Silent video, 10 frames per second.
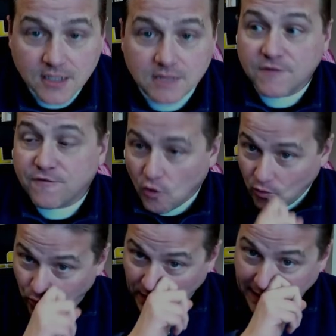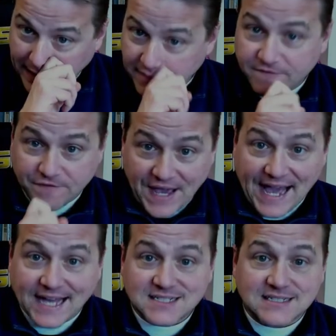Before we
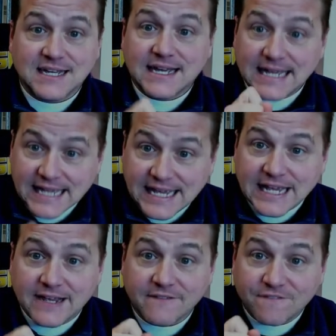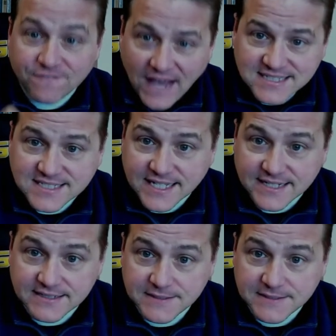fast, he fasted.